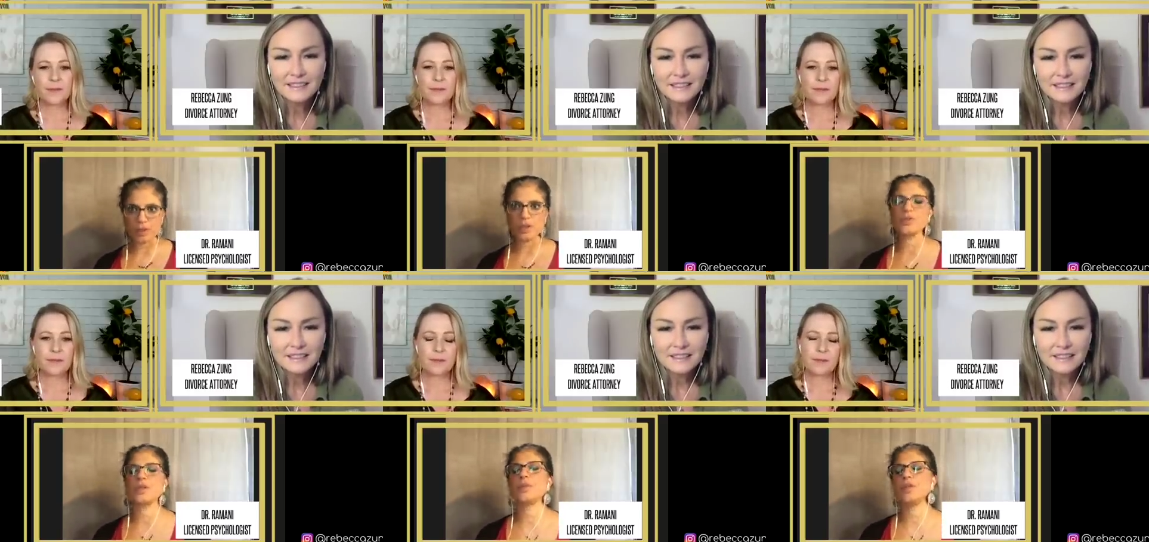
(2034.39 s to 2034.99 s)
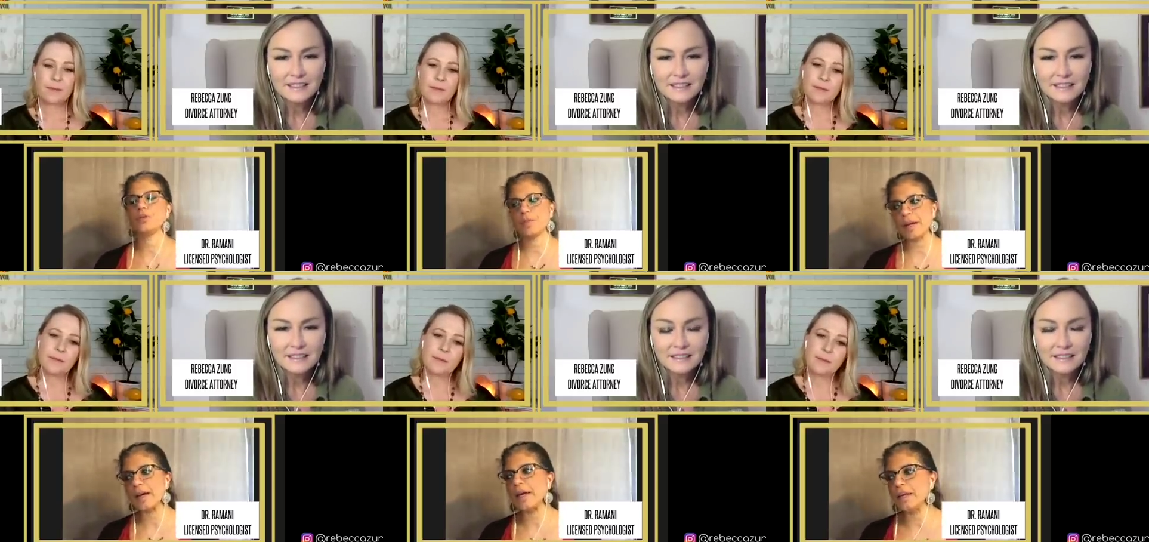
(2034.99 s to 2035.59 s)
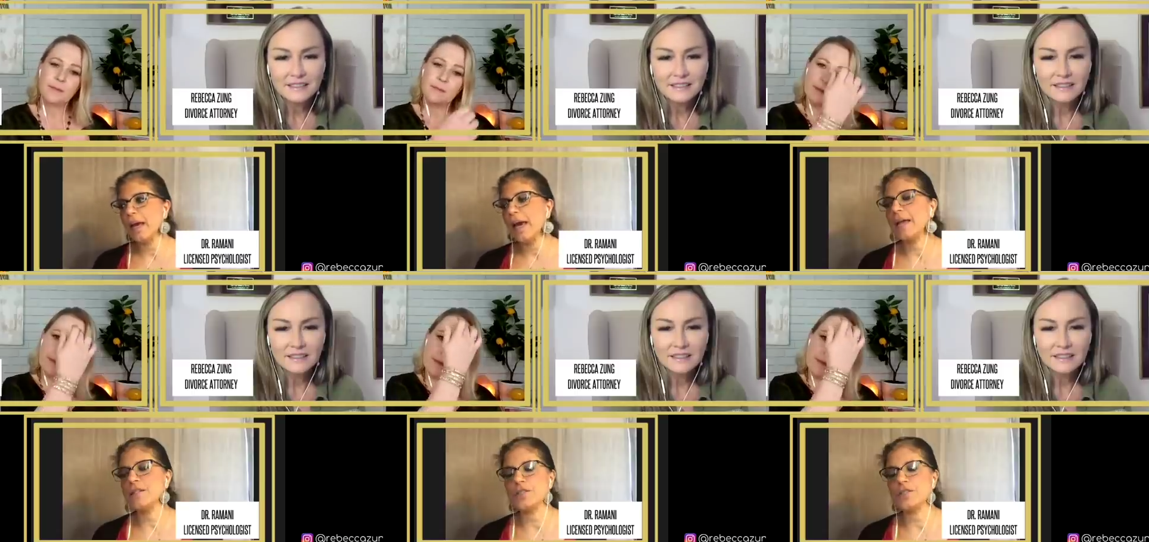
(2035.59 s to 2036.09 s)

Speaker 1: closely with you, Rebecca, and, and,